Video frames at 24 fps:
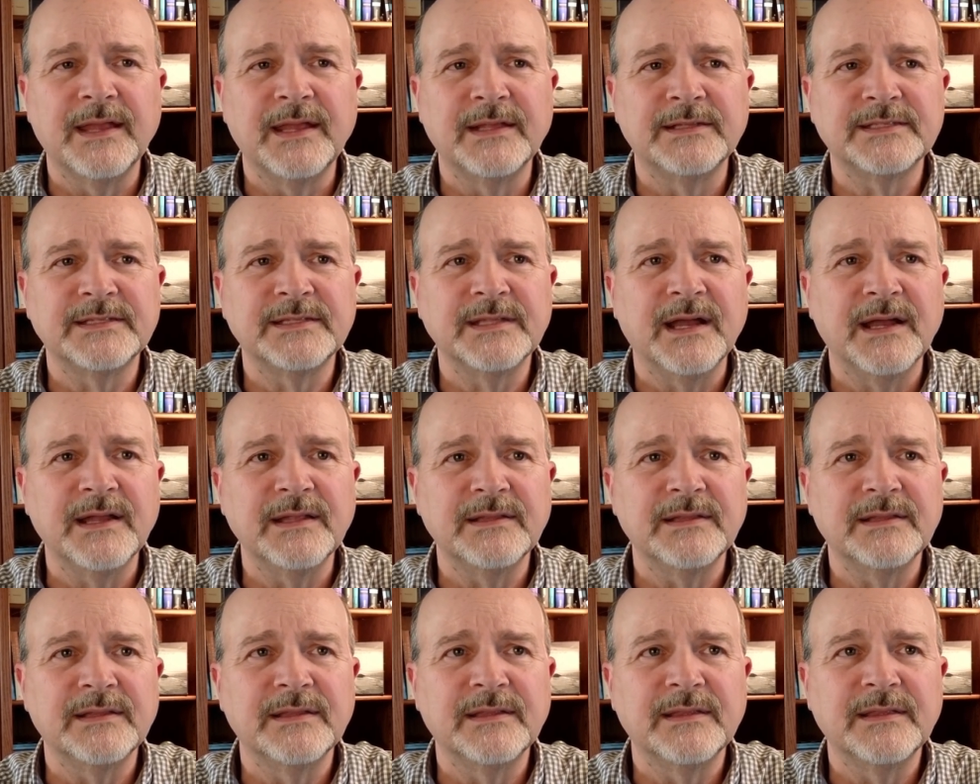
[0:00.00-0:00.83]
It's not
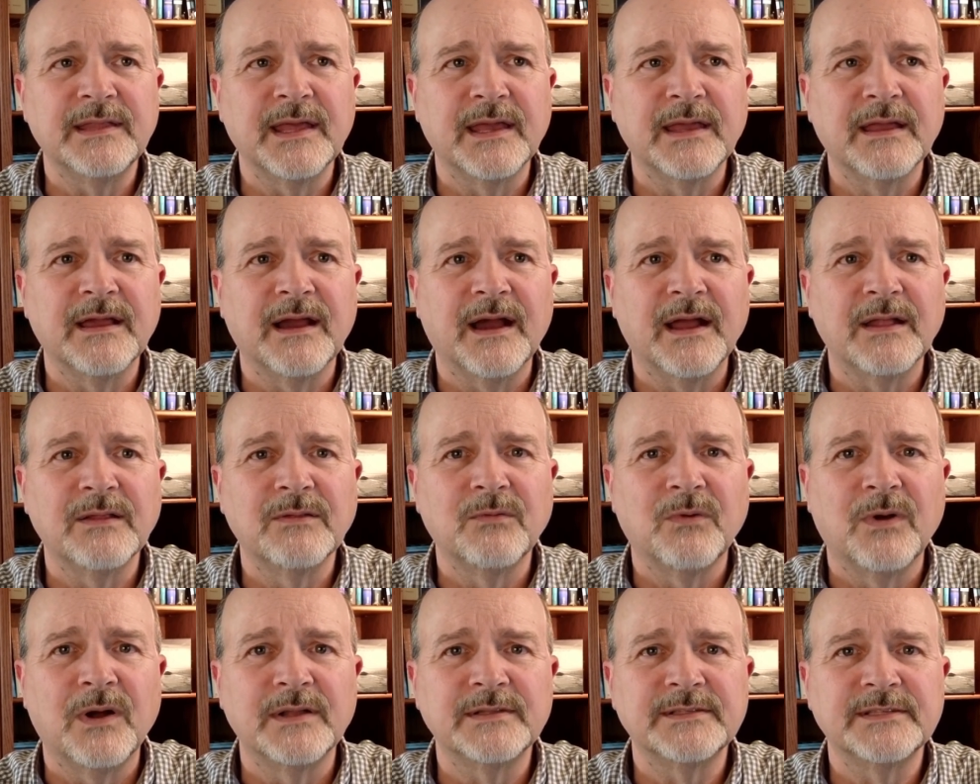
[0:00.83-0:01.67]
that God
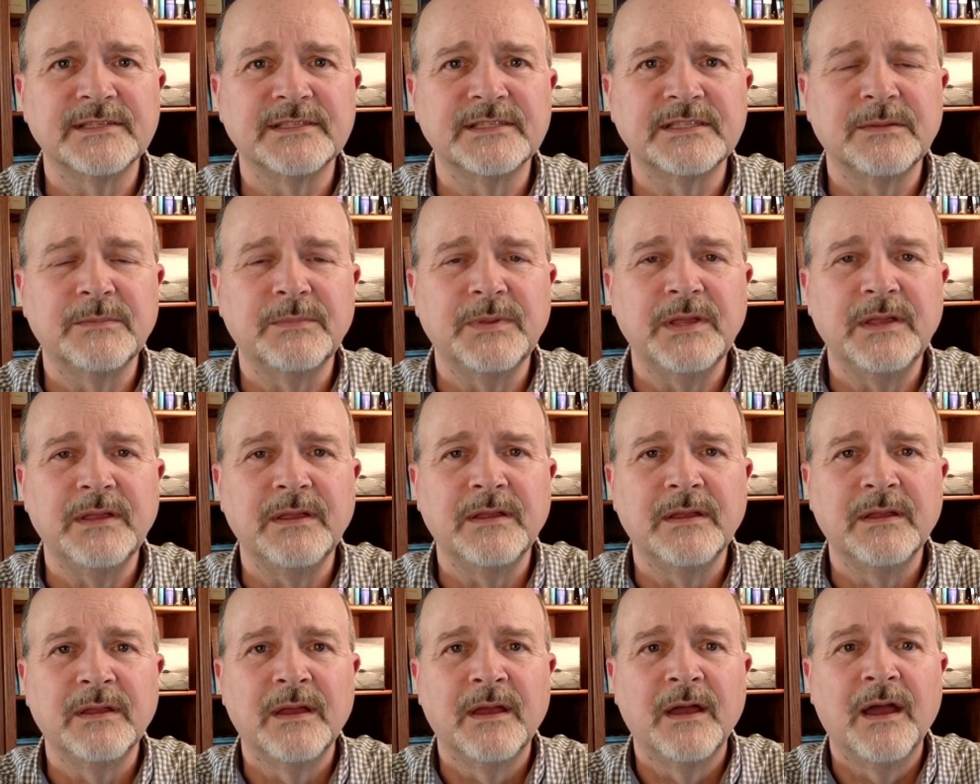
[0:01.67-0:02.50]
wants us to be